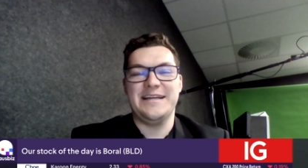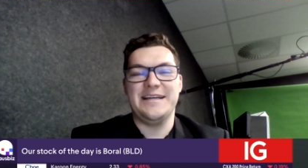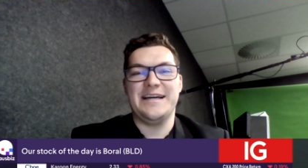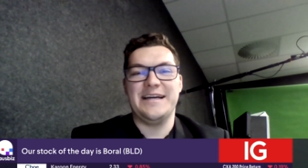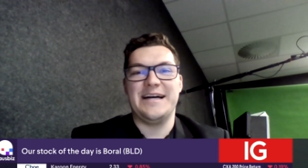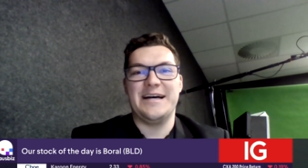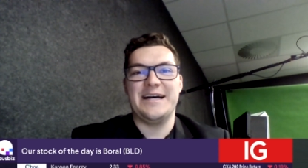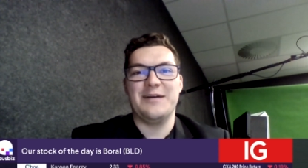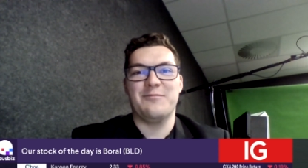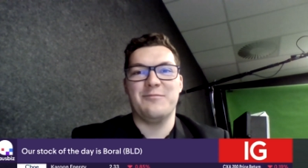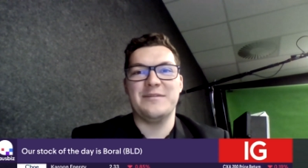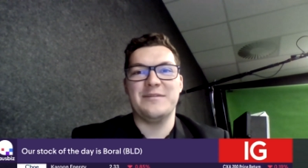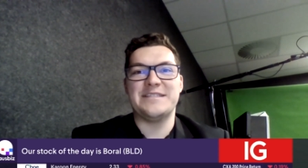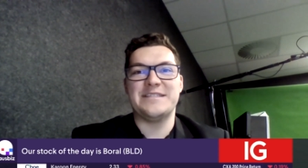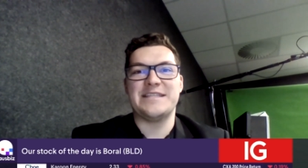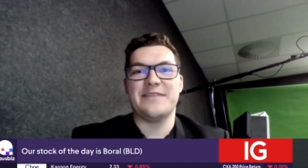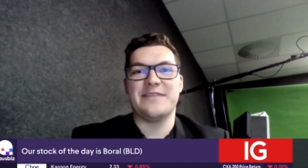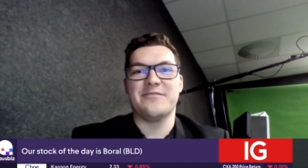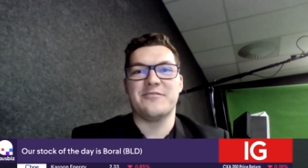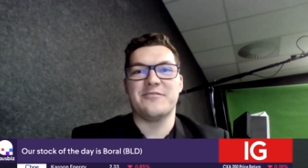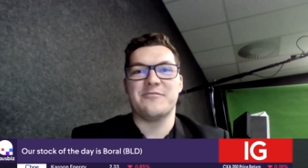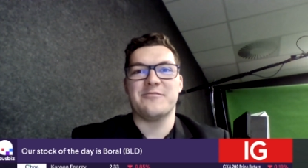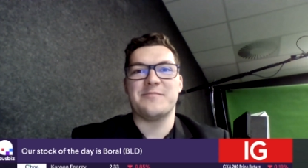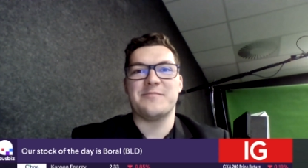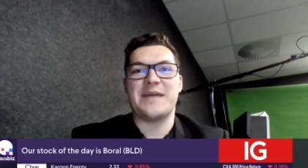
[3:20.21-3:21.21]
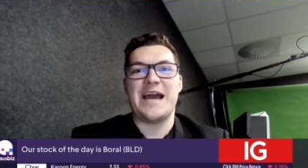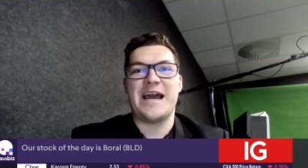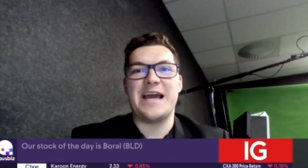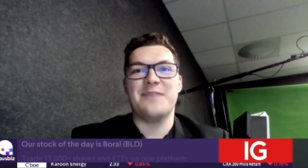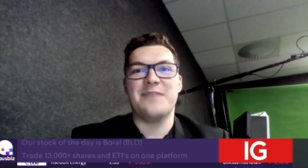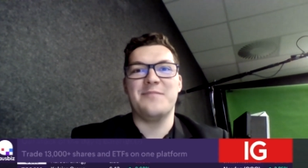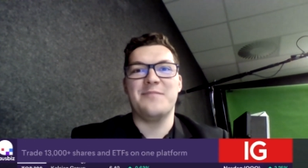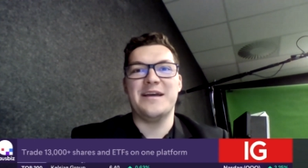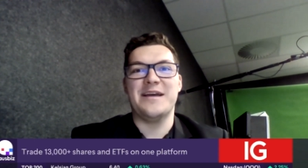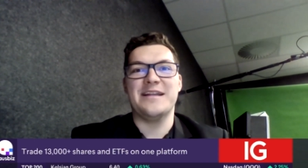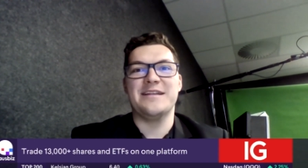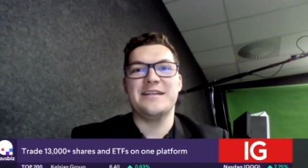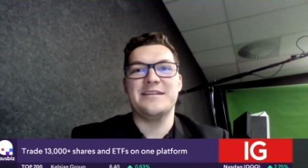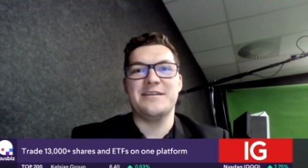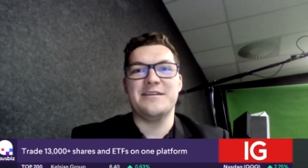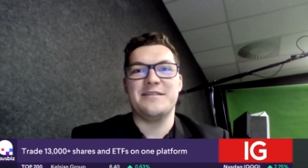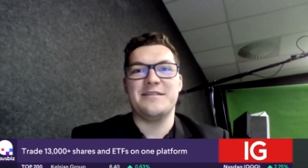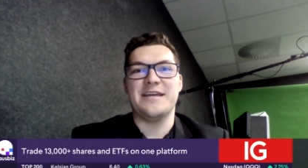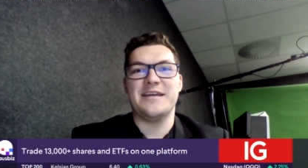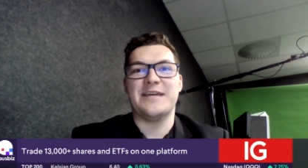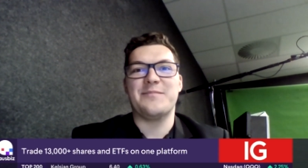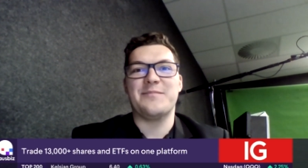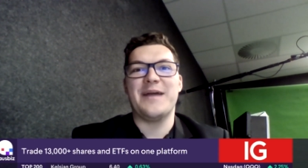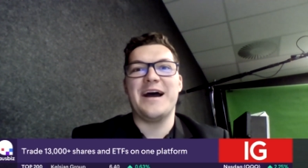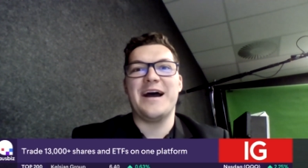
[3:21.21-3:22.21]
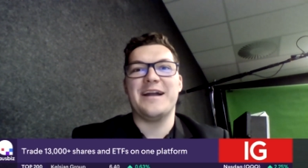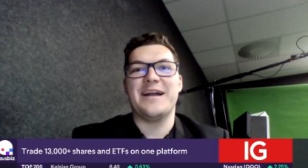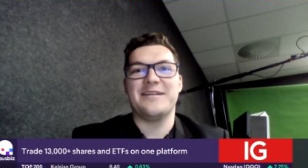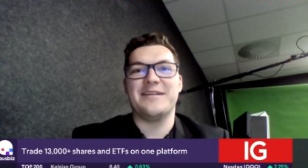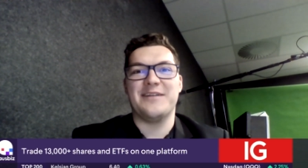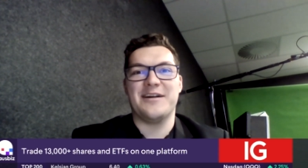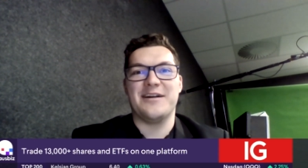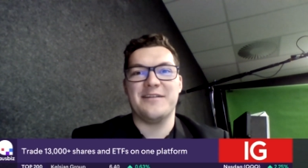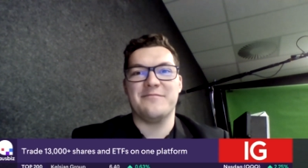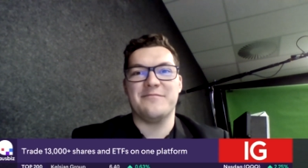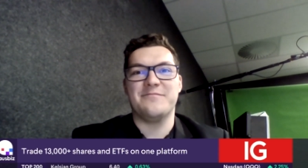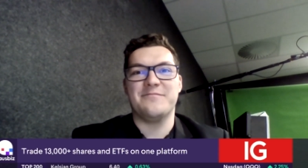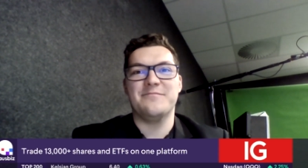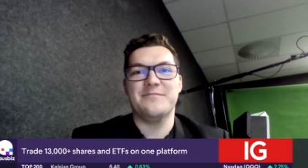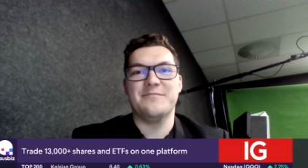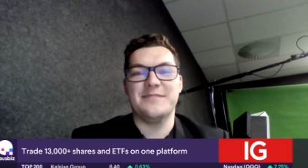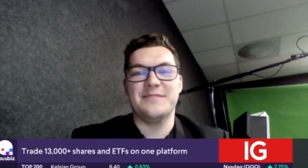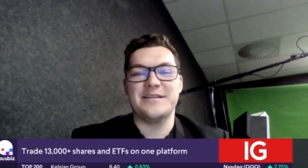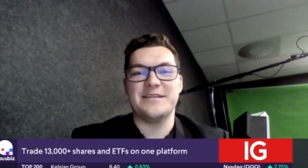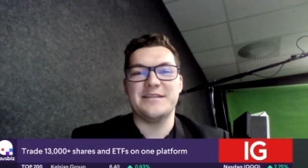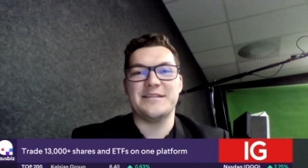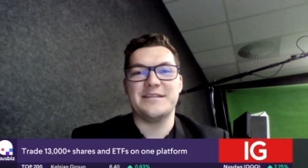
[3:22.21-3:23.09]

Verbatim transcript: uh, when Seven Group came in, you think about kind of the,